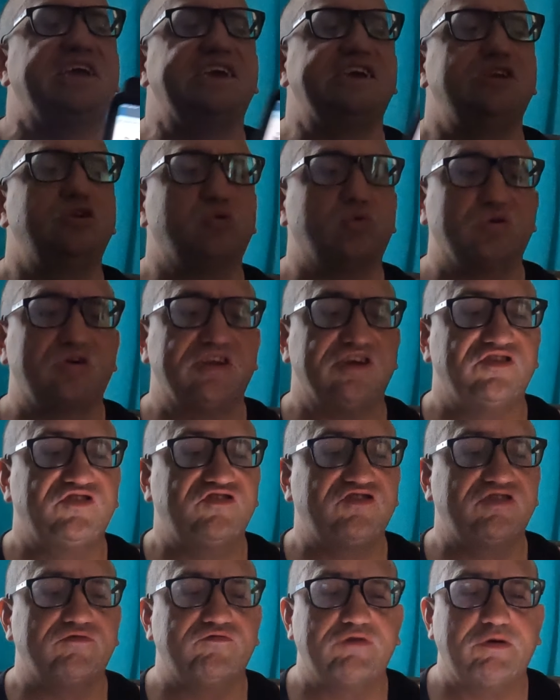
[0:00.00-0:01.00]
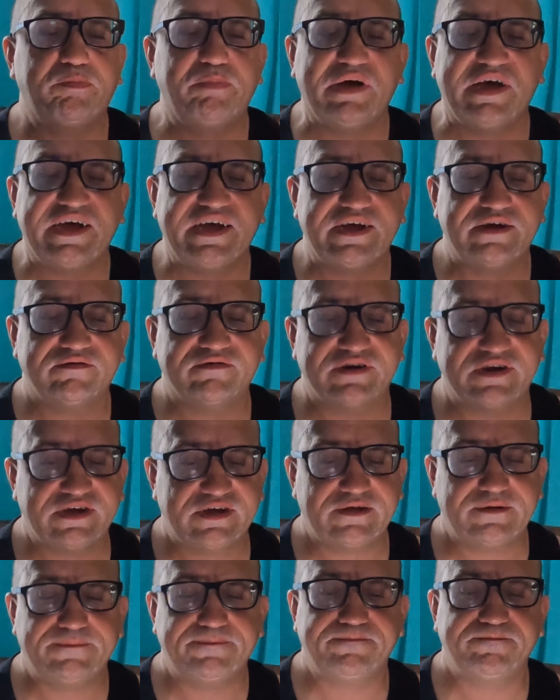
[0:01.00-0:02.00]
in order to repair it.
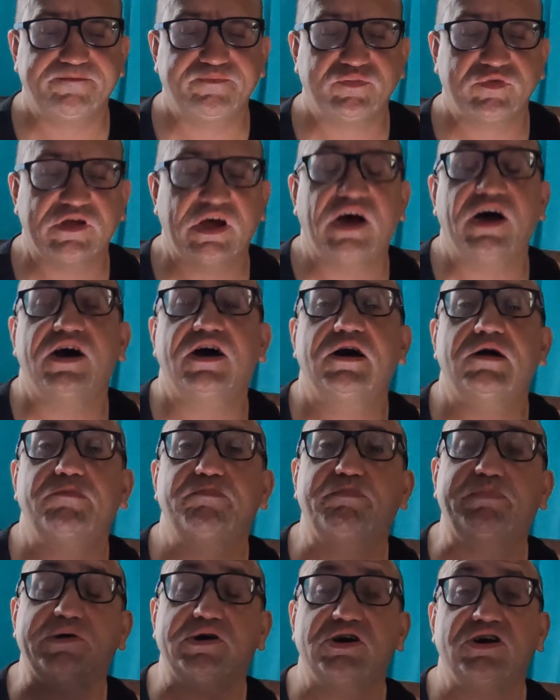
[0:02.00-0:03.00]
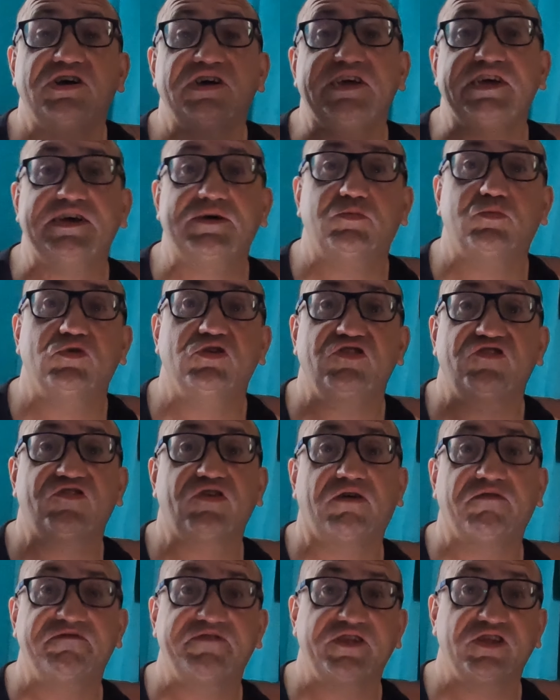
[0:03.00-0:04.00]
But it was
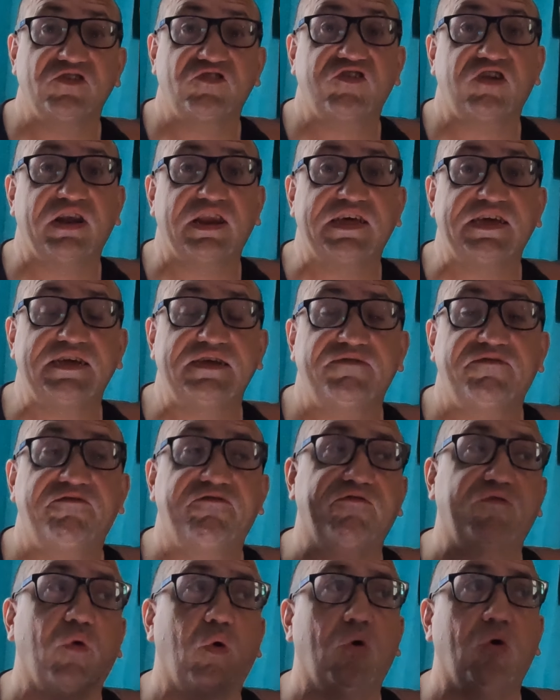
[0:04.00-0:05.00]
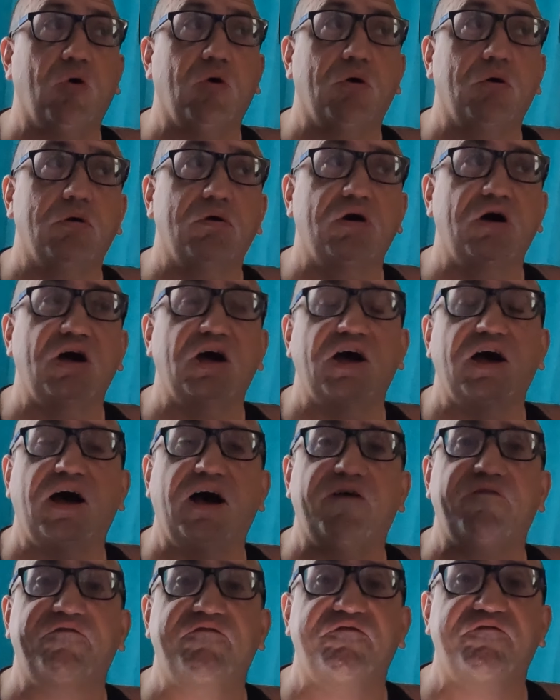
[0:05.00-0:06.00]
obviously for
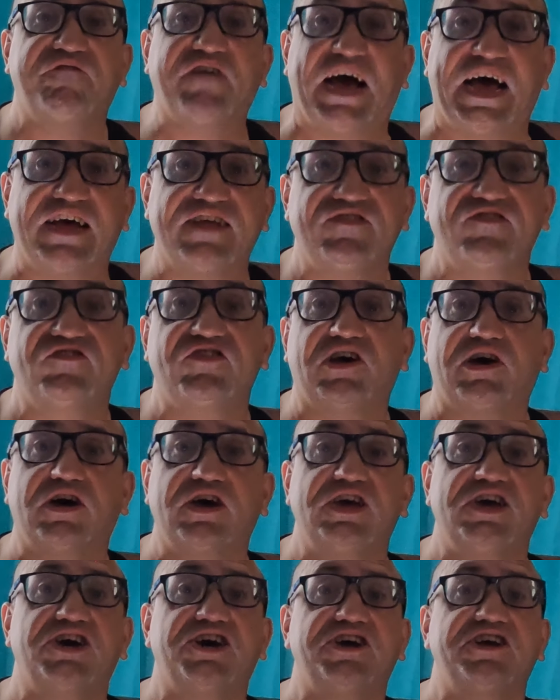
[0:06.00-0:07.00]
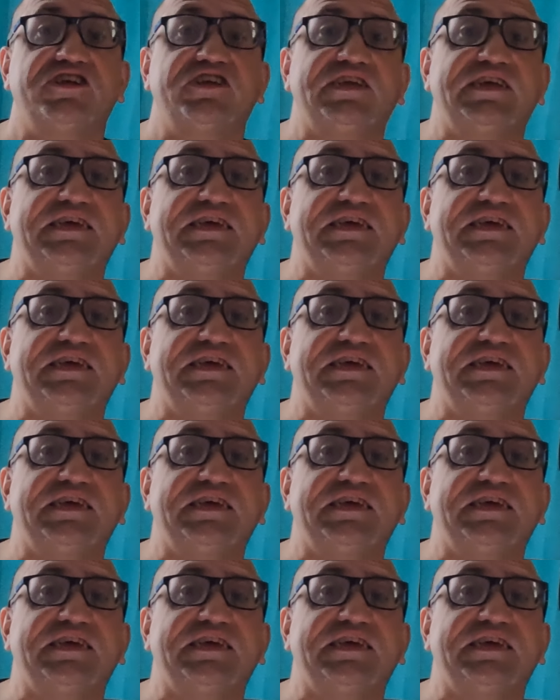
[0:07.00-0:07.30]
fat tire